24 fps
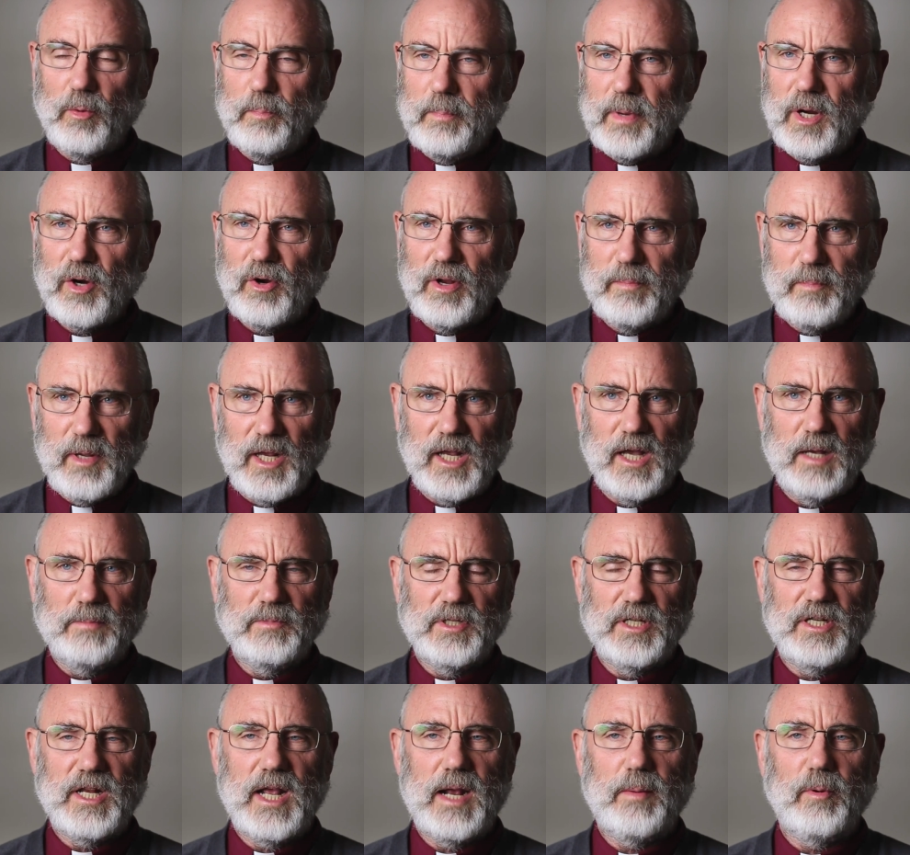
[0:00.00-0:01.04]
Mary becomes
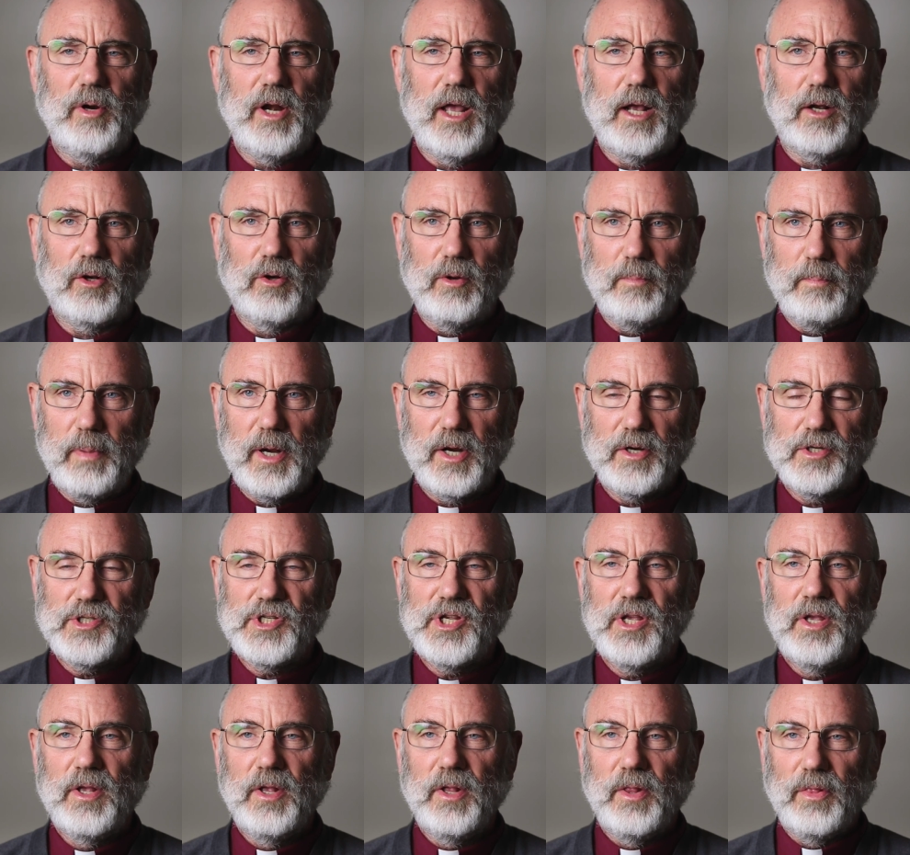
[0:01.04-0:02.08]
a tabernacle and
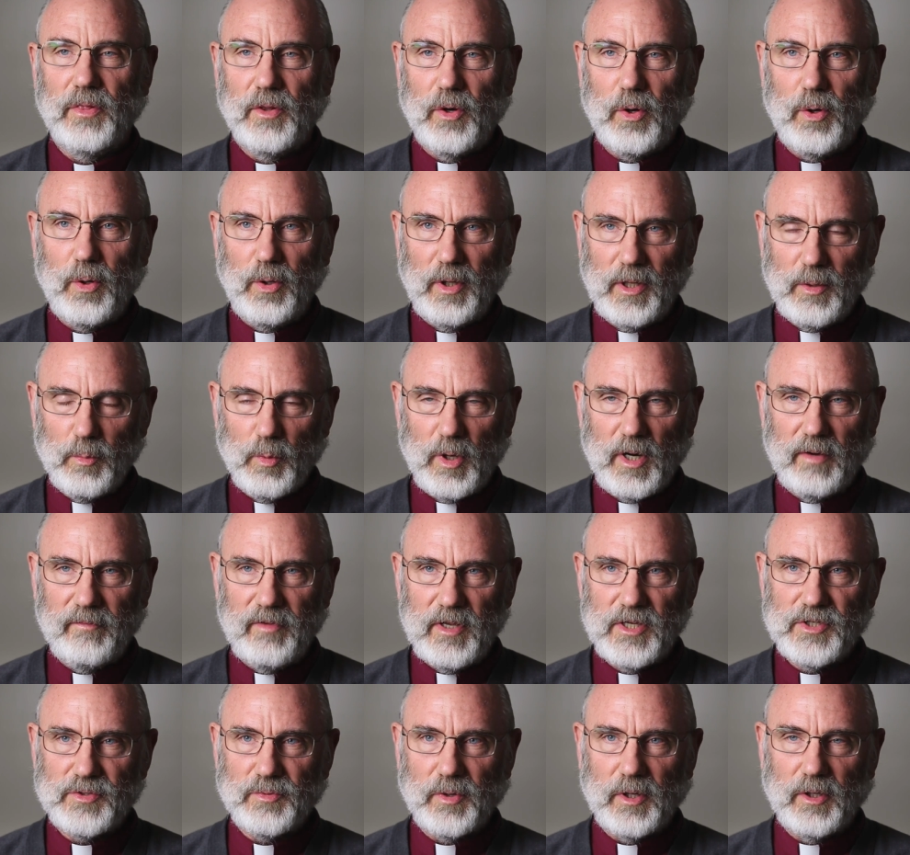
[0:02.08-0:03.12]
bears the Holy One of
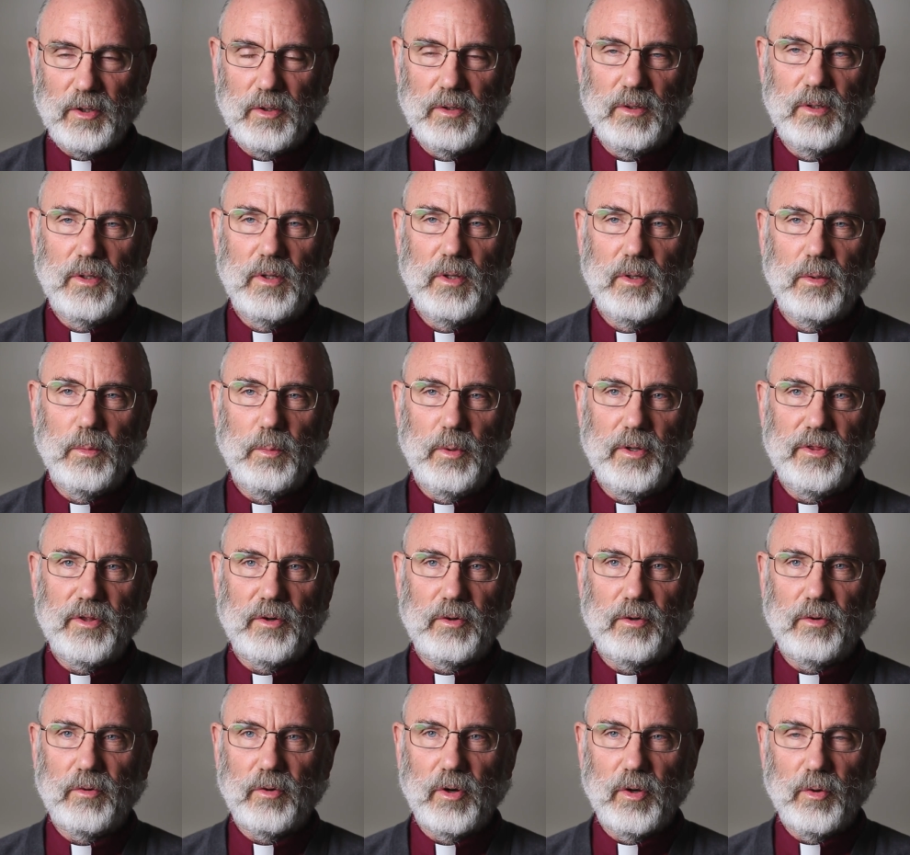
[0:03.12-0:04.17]
Israel within
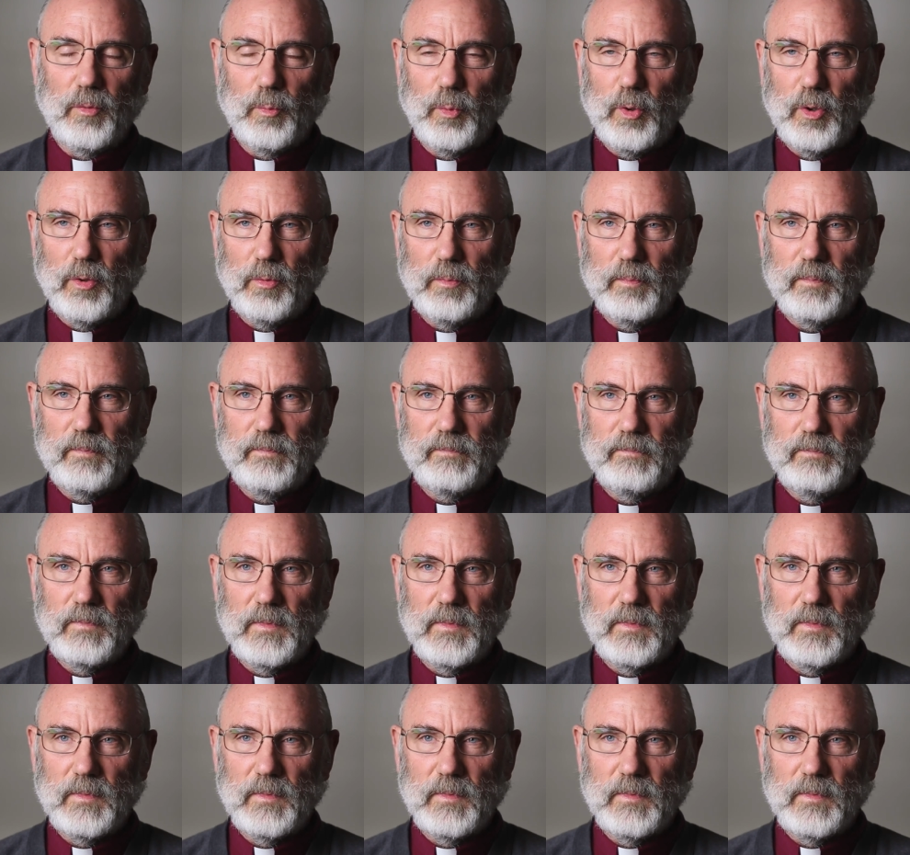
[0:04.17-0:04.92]
her own womb.